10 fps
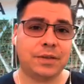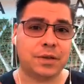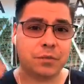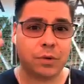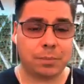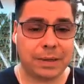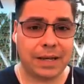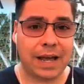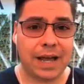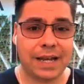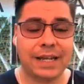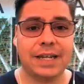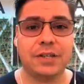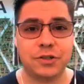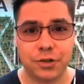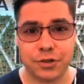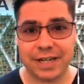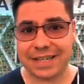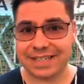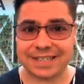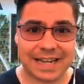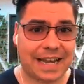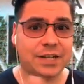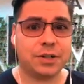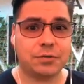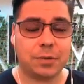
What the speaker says: the reply is usually a standard